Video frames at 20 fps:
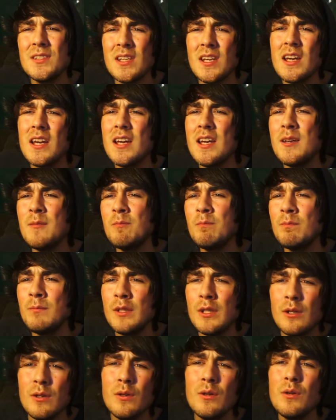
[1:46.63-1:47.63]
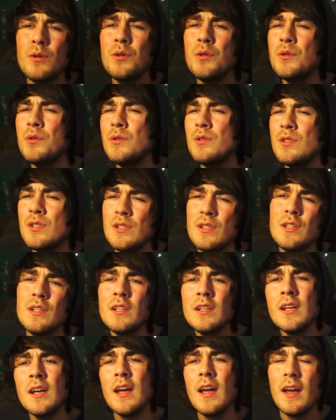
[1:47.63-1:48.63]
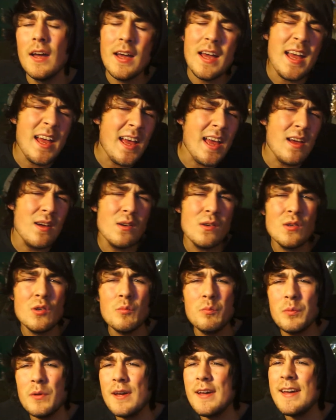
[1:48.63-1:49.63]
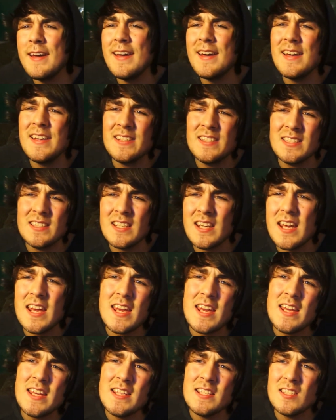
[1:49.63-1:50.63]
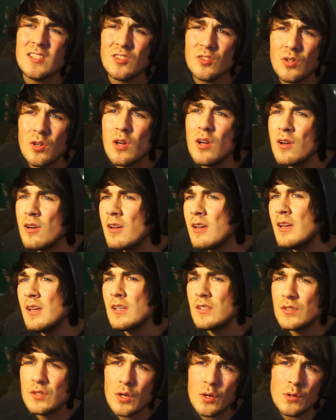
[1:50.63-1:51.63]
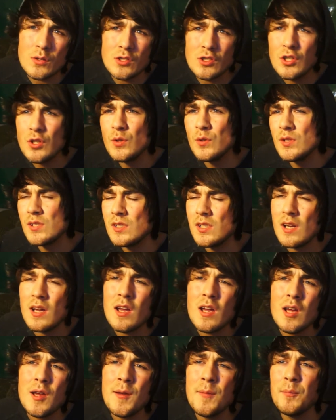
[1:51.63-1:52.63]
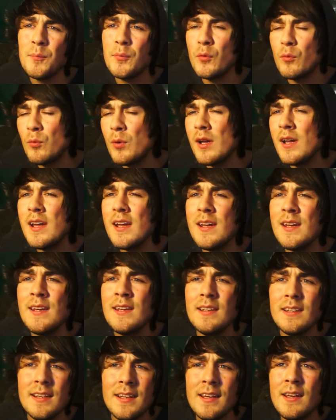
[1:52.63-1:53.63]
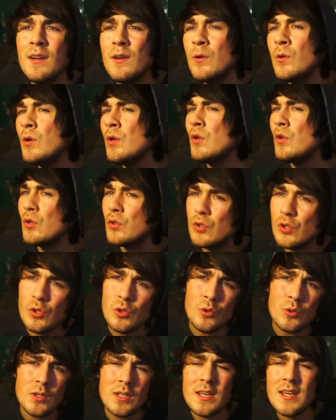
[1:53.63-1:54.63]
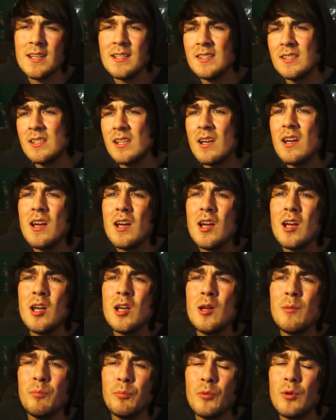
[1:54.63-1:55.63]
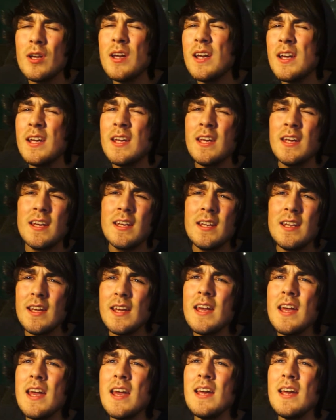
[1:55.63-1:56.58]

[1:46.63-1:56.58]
Time goes on, I hope I stay strong. Don't you stop right now, you can't stop right now.